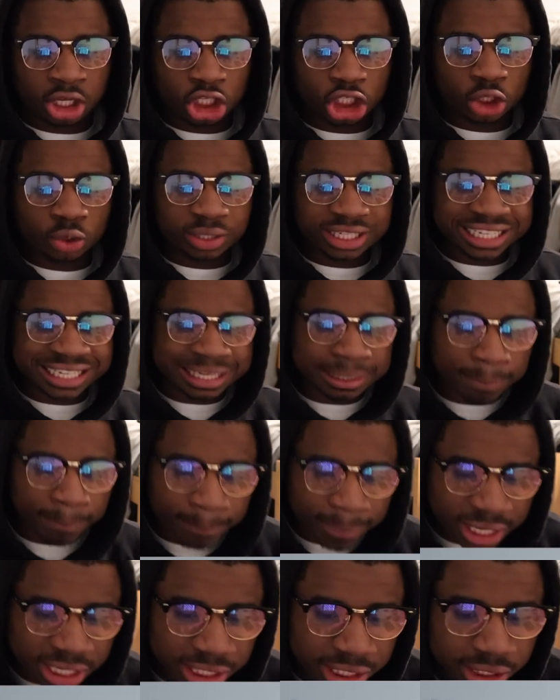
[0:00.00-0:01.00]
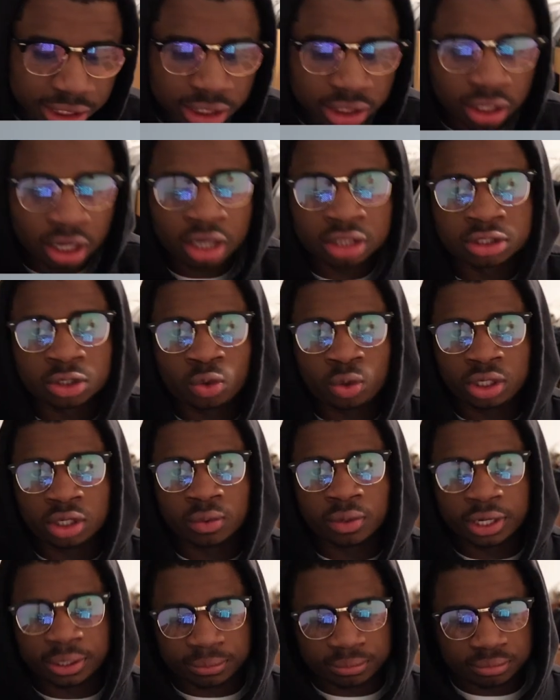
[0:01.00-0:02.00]
You immediately lock the queen
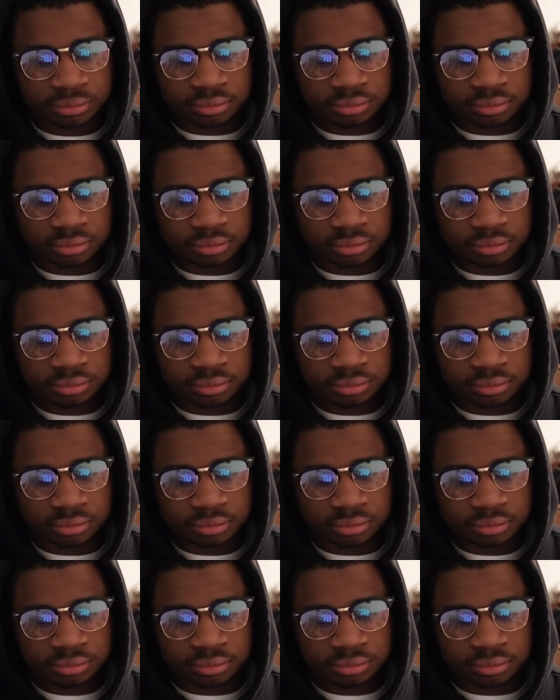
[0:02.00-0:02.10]
away.